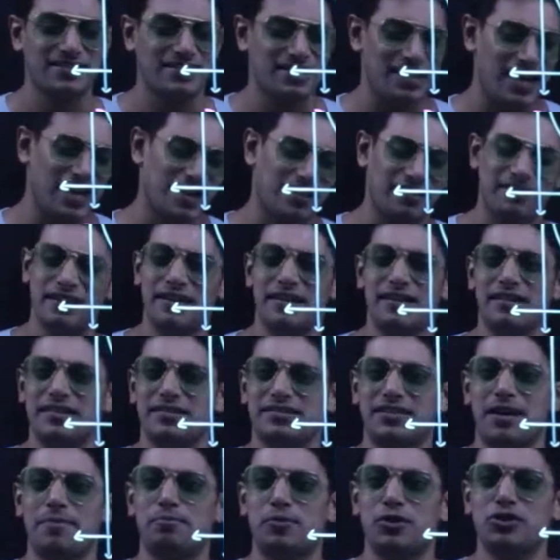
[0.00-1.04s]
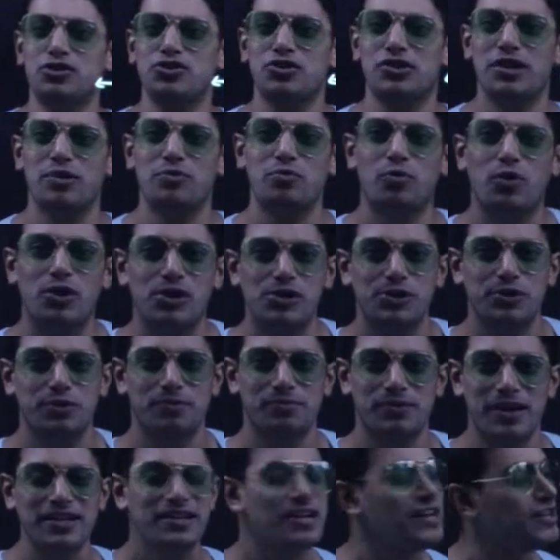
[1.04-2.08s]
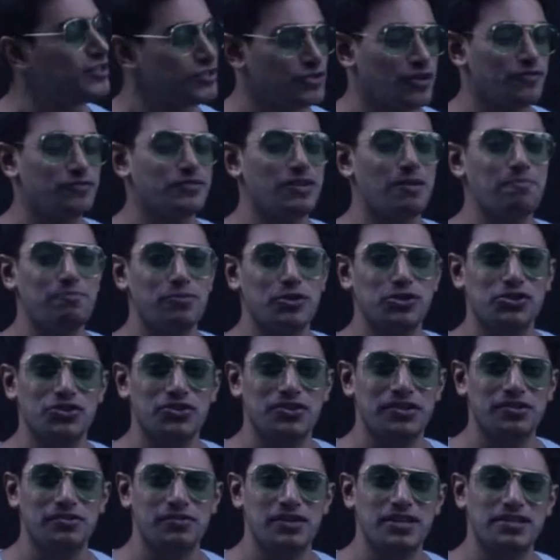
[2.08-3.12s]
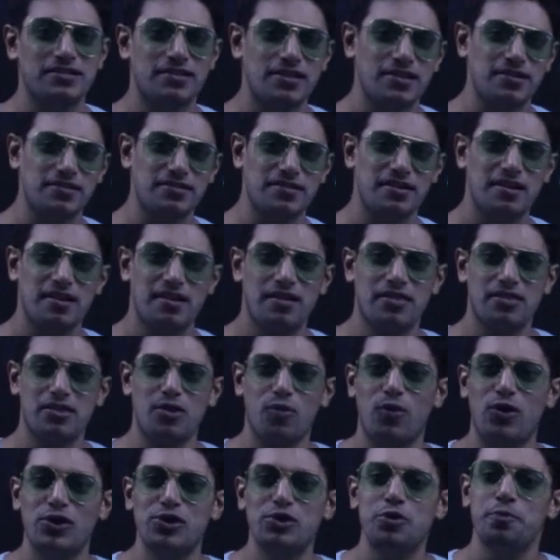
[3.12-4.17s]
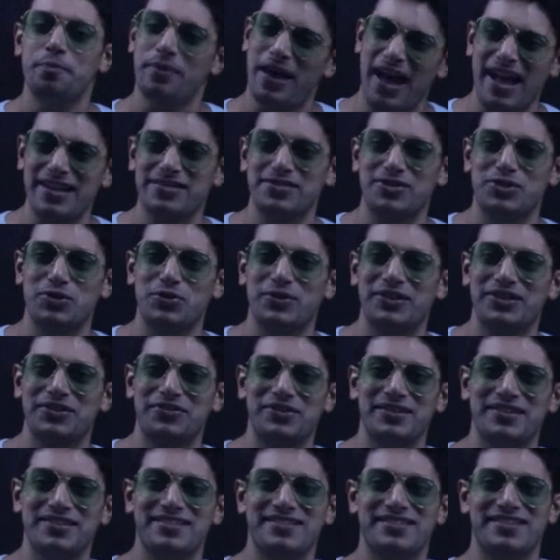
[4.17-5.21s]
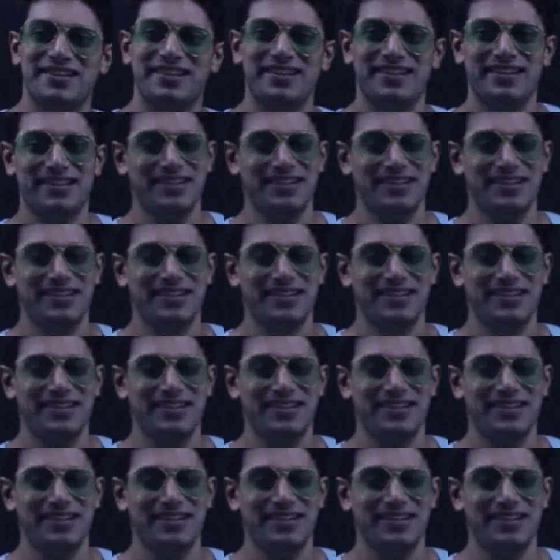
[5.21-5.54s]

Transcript: like temperature and volume, right? So if temperature increases, the volume has to increase.